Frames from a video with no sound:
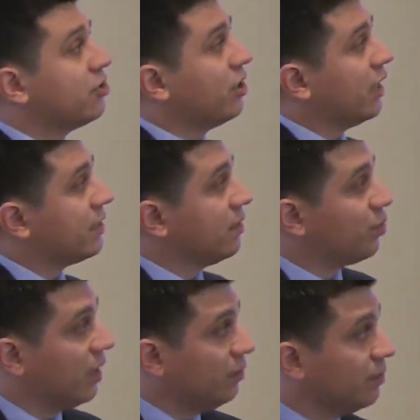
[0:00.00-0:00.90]
internalizing
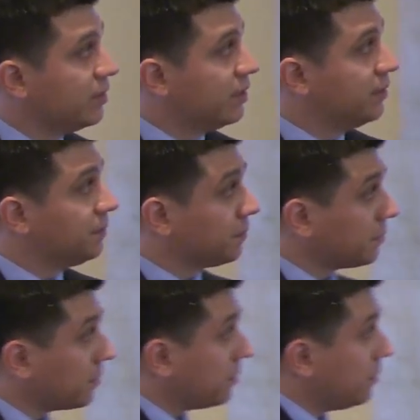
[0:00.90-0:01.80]
problems,
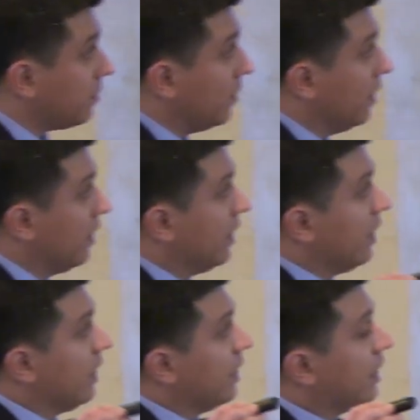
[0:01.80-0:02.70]

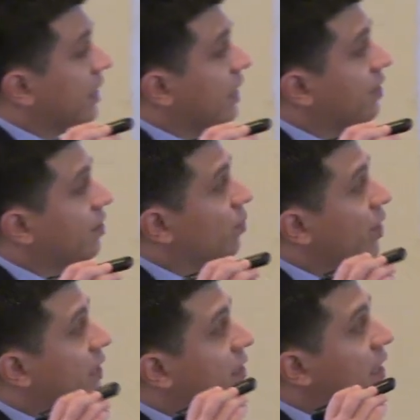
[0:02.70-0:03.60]
that here
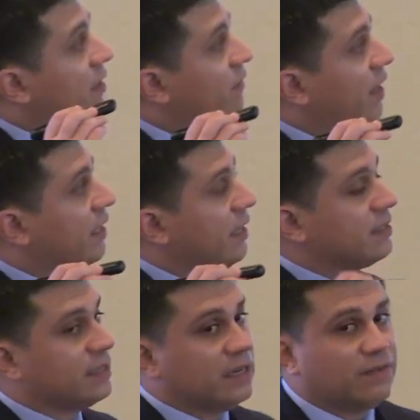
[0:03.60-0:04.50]
we did not find any
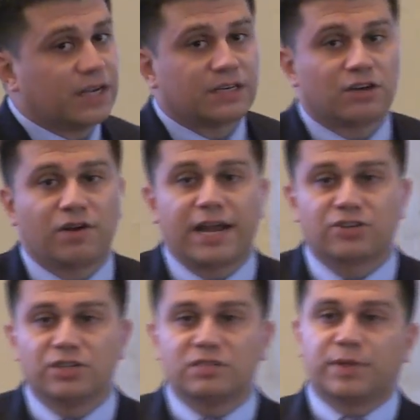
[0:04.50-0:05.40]
significant
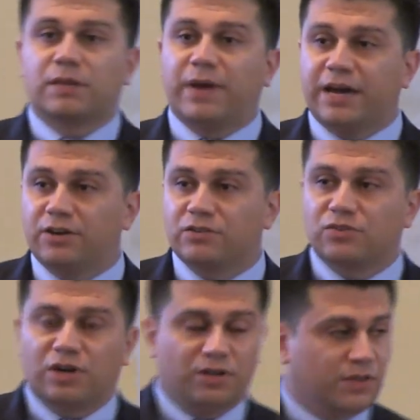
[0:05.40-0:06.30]
interactions, but the patterns
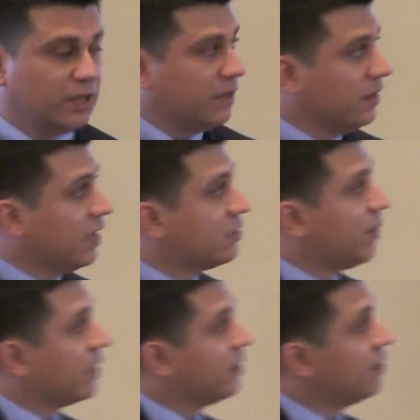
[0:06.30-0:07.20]
are all in, in the
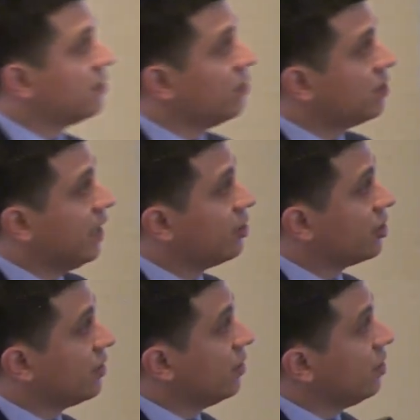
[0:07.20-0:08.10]
expected
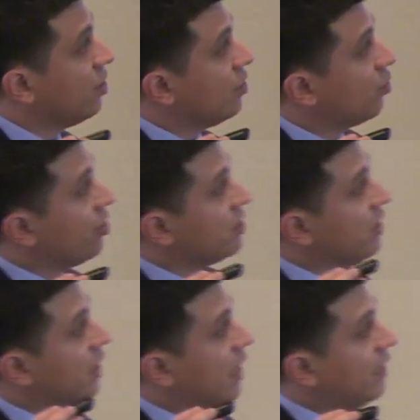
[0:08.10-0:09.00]
association, where you
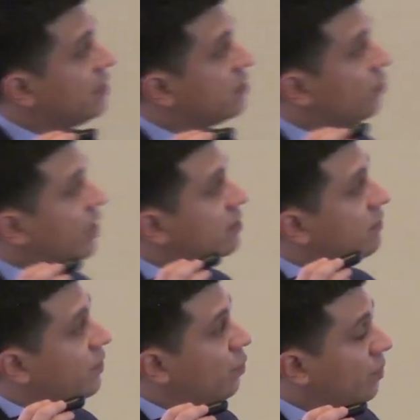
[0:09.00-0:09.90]
see the highest rates
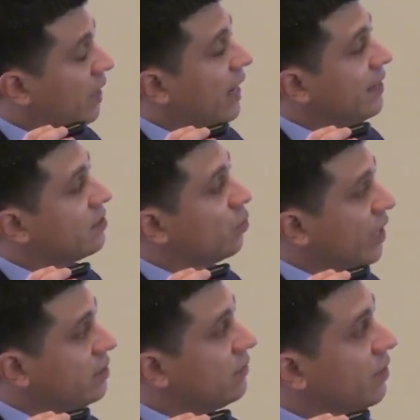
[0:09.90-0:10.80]
of, the highest
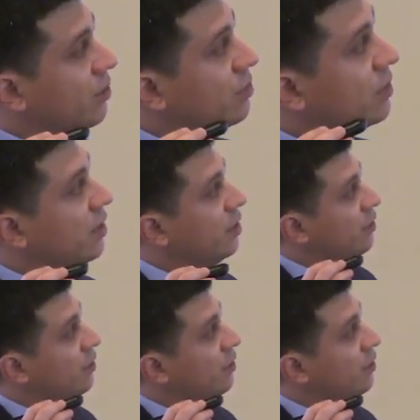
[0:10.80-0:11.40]
rates of use